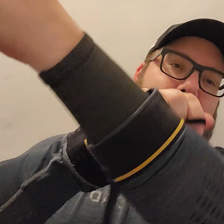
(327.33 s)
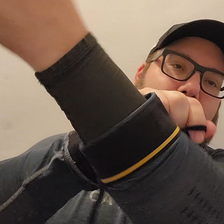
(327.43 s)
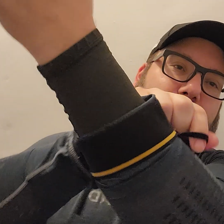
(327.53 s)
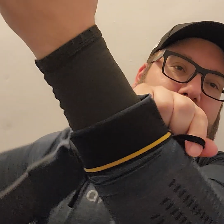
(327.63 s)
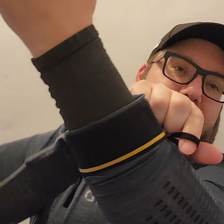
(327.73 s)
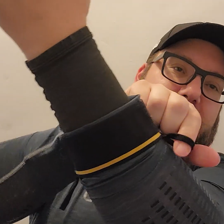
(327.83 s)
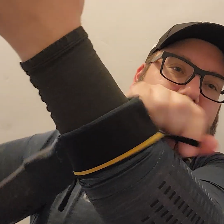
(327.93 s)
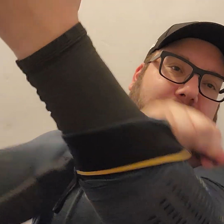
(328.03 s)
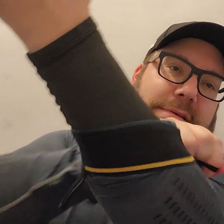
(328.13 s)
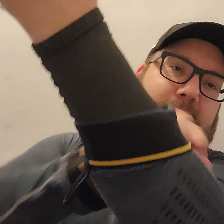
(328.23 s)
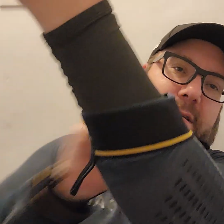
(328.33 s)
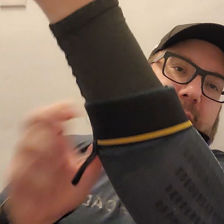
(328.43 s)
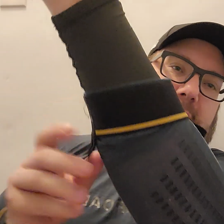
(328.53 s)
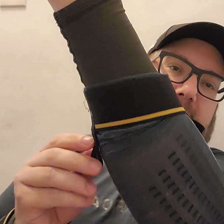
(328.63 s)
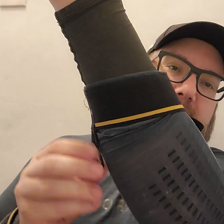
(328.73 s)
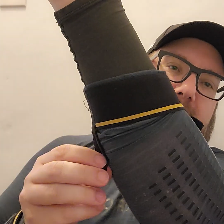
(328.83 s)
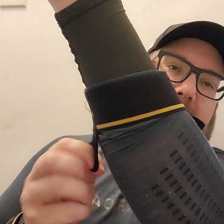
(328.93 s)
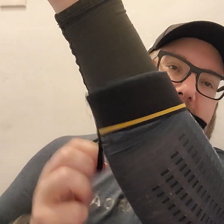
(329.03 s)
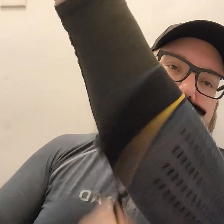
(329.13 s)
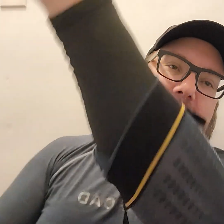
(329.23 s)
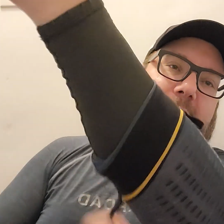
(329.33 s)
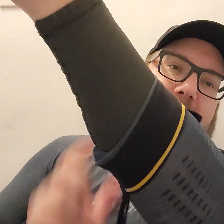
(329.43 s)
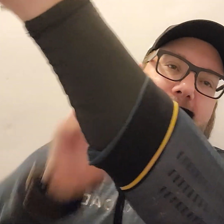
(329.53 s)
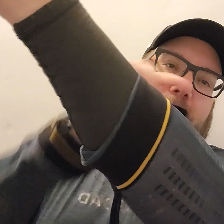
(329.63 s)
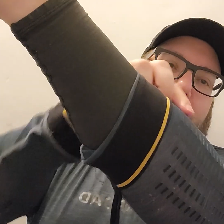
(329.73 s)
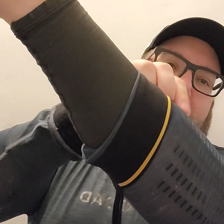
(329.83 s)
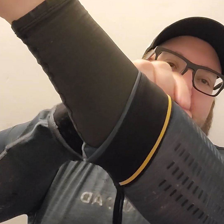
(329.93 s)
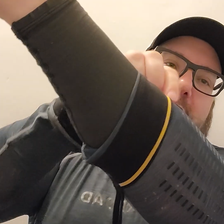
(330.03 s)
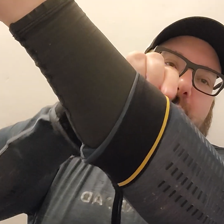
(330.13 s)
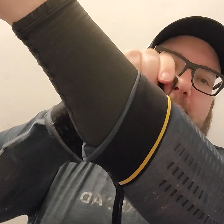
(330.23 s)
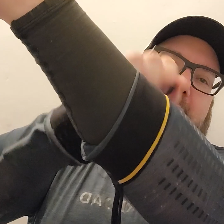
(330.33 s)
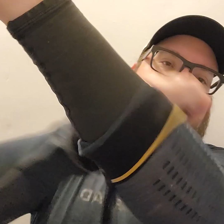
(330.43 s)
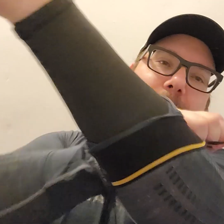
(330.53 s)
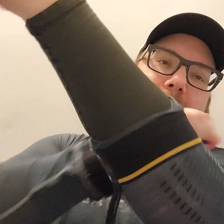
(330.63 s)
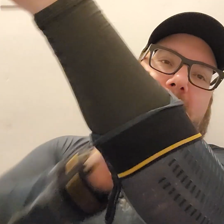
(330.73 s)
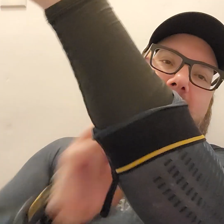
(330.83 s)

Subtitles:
loops on here to kind of work the way up.